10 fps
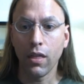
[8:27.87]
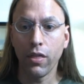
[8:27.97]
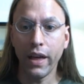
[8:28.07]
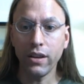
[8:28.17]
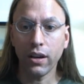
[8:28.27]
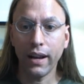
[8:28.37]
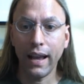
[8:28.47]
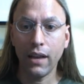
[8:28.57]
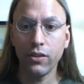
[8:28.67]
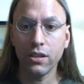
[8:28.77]
Then you're going to
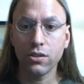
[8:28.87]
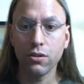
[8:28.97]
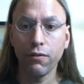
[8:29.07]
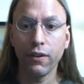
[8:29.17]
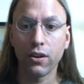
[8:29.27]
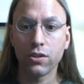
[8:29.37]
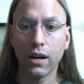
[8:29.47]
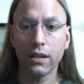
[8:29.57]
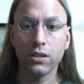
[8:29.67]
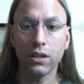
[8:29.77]
add these 2 fingers
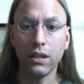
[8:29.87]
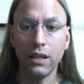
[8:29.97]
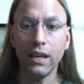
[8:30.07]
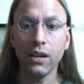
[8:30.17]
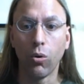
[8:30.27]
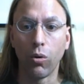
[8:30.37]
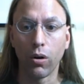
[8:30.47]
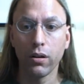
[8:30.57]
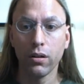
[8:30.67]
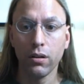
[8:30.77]
on to the E chord.